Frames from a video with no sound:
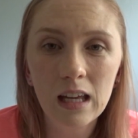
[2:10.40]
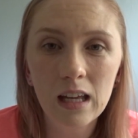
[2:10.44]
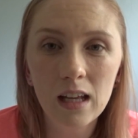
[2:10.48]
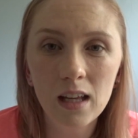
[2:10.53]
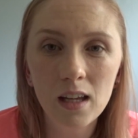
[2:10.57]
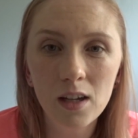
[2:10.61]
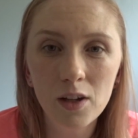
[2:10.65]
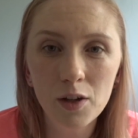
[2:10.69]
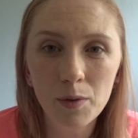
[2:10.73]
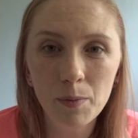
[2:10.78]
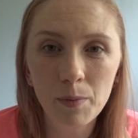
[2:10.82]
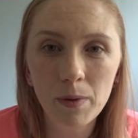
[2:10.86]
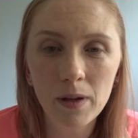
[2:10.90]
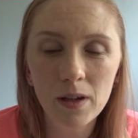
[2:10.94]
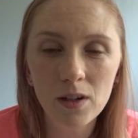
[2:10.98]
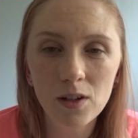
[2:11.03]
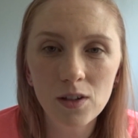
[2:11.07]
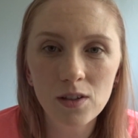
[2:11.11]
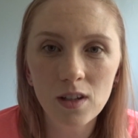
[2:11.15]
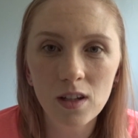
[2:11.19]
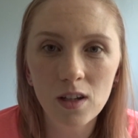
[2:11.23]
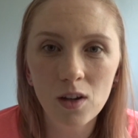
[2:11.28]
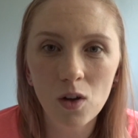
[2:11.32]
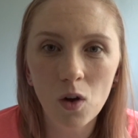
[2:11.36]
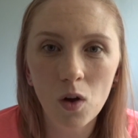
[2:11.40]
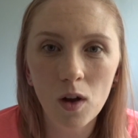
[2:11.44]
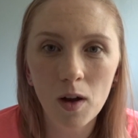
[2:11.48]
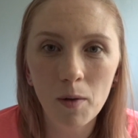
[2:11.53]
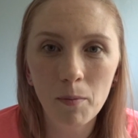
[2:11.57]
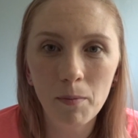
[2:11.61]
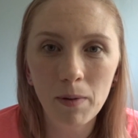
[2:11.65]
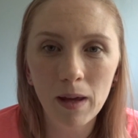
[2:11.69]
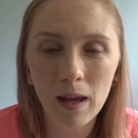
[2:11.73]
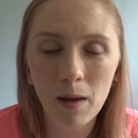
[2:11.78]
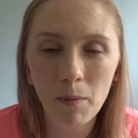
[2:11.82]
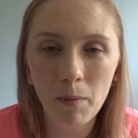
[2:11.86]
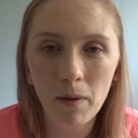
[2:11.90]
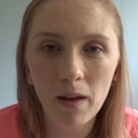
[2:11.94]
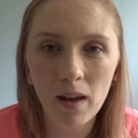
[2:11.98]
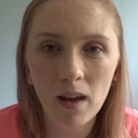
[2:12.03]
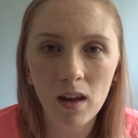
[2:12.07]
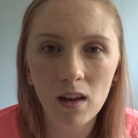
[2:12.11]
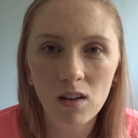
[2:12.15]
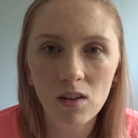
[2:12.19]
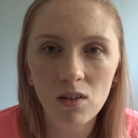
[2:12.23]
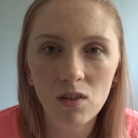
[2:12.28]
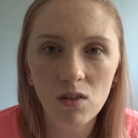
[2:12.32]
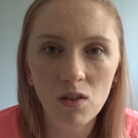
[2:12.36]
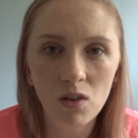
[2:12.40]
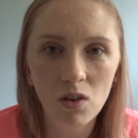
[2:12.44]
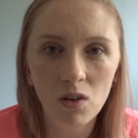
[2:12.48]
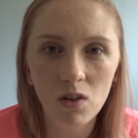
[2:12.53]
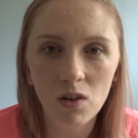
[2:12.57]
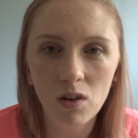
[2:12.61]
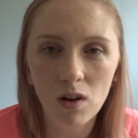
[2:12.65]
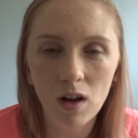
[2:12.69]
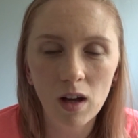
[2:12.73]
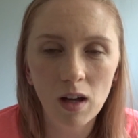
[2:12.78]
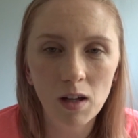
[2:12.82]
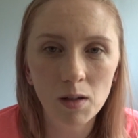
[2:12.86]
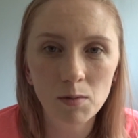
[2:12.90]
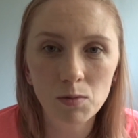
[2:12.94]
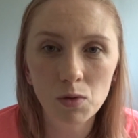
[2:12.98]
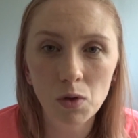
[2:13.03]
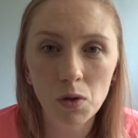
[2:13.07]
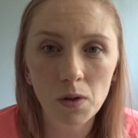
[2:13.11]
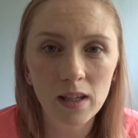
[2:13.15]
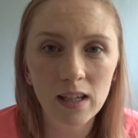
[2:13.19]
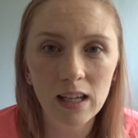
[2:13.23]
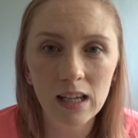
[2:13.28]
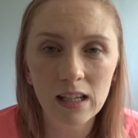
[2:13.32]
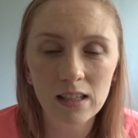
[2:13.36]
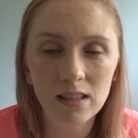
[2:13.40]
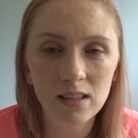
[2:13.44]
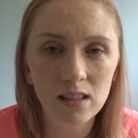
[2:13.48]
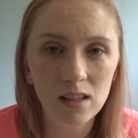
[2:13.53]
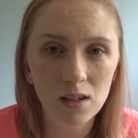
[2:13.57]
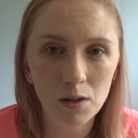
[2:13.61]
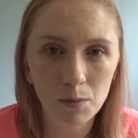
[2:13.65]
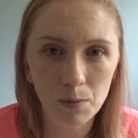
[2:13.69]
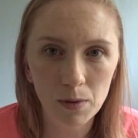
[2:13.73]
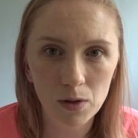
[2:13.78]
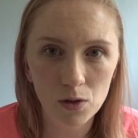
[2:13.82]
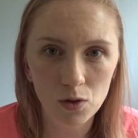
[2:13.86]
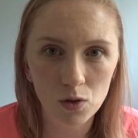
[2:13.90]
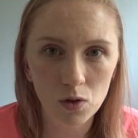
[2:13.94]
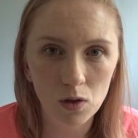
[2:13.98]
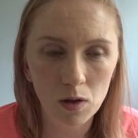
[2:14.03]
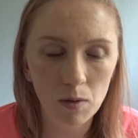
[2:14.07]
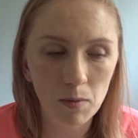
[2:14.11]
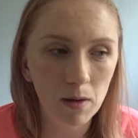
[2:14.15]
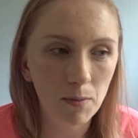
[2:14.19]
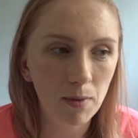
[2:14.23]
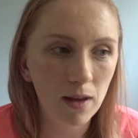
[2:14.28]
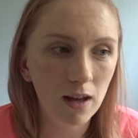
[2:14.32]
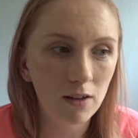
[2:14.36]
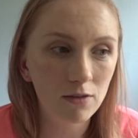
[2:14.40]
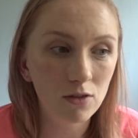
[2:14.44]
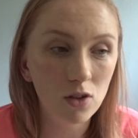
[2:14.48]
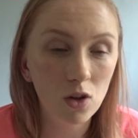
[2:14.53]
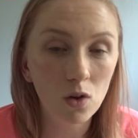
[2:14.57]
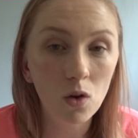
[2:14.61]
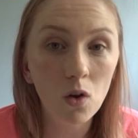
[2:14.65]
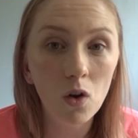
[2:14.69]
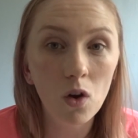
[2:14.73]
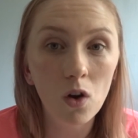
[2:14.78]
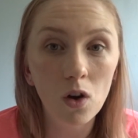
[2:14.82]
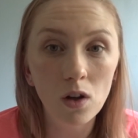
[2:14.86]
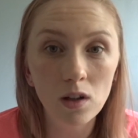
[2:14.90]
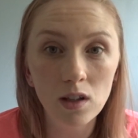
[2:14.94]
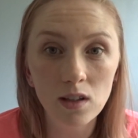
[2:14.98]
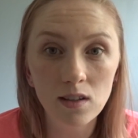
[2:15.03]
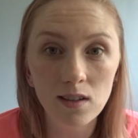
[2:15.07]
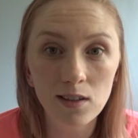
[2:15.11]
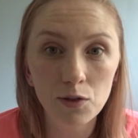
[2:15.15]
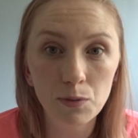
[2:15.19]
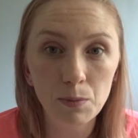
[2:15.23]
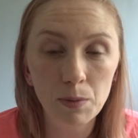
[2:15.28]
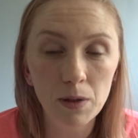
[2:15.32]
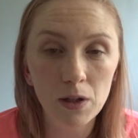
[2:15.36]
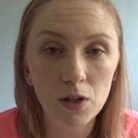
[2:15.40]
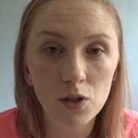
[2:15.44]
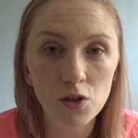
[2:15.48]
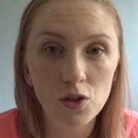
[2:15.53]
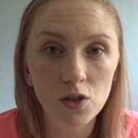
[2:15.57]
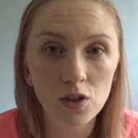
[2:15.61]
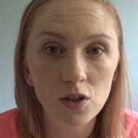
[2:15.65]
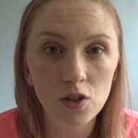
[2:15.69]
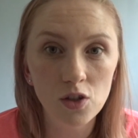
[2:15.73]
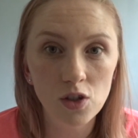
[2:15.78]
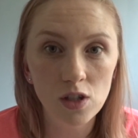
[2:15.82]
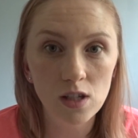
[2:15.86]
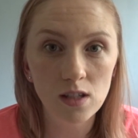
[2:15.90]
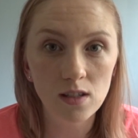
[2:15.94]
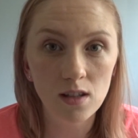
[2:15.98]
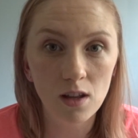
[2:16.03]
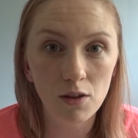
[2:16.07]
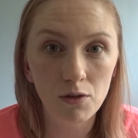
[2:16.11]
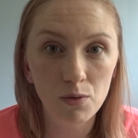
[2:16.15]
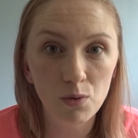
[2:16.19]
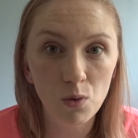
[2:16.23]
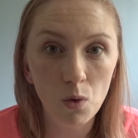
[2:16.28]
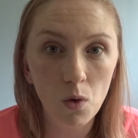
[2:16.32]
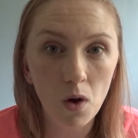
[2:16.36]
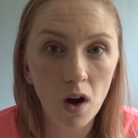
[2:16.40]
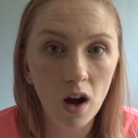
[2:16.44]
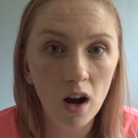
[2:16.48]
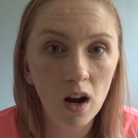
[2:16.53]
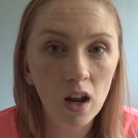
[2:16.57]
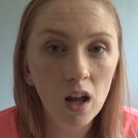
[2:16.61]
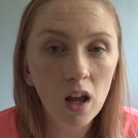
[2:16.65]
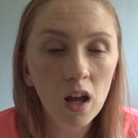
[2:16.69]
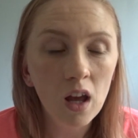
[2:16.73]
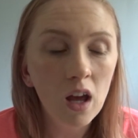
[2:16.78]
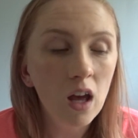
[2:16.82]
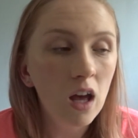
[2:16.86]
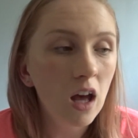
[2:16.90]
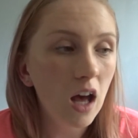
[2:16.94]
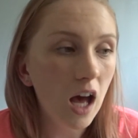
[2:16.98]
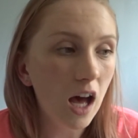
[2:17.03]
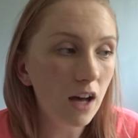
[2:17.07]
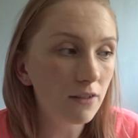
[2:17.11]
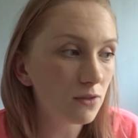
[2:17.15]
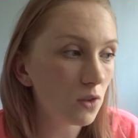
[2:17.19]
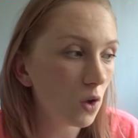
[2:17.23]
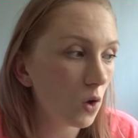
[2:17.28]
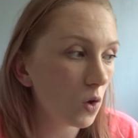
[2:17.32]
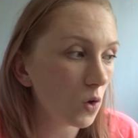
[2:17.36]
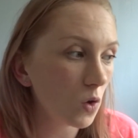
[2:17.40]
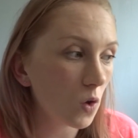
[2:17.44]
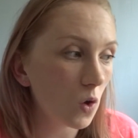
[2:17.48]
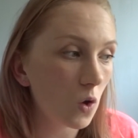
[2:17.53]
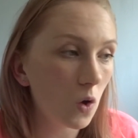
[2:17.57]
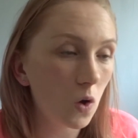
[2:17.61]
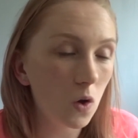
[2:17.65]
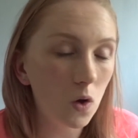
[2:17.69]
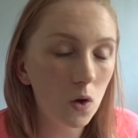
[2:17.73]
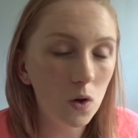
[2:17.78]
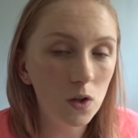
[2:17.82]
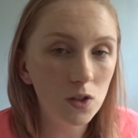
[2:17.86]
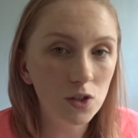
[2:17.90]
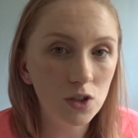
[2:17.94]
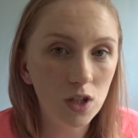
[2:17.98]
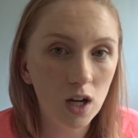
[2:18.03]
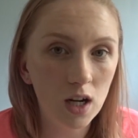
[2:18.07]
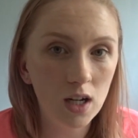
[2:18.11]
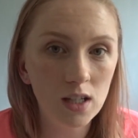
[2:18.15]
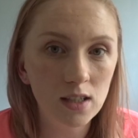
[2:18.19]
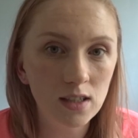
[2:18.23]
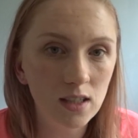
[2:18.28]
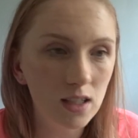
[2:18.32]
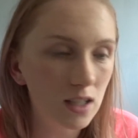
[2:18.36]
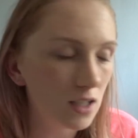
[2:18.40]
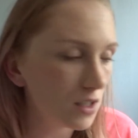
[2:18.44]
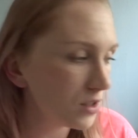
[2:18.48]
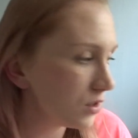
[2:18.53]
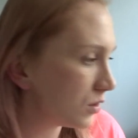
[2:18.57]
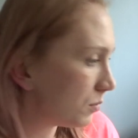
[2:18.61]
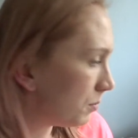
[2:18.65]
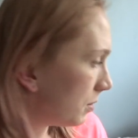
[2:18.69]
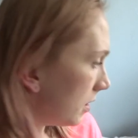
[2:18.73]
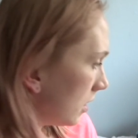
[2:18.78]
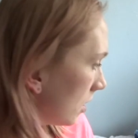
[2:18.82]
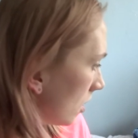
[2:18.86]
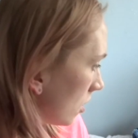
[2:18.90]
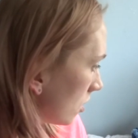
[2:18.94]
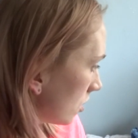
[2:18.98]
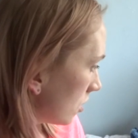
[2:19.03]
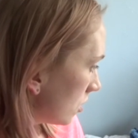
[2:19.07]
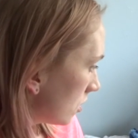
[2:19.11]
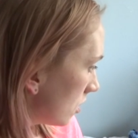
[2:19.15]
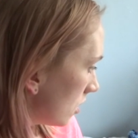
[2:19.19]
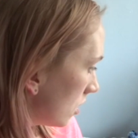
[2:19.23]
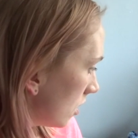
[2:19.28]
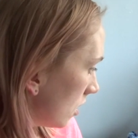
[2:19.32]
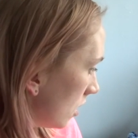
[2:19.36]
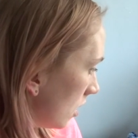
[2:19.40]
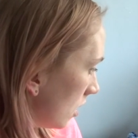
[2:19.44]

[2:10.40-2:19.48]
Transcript: Ear piercing on a baby, no. I'm totally against ear piercing on a baby. I've not got Holly's ears pierced. She's now 4. I've not got Charlotte's ears pierced.